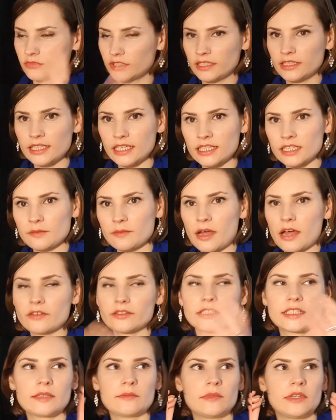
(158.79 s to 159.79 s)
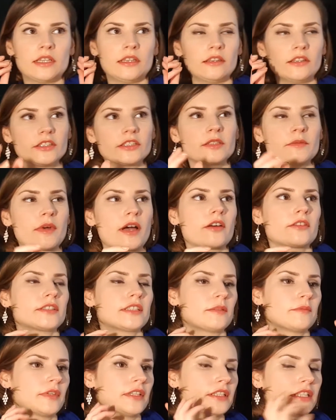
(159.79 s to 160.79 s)
think about them and learn about
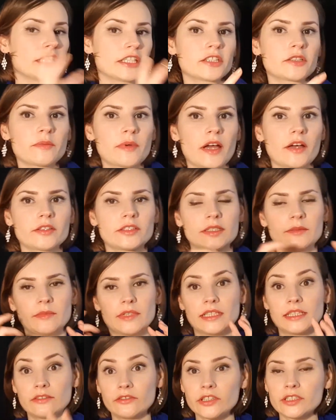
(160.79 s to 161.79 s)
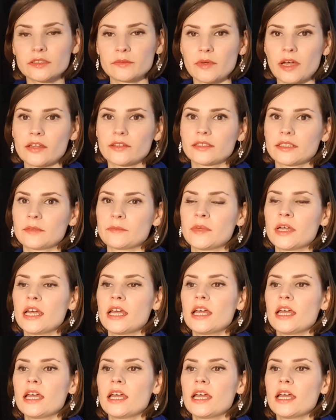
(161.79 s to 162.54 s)
them and hear about them and read about them,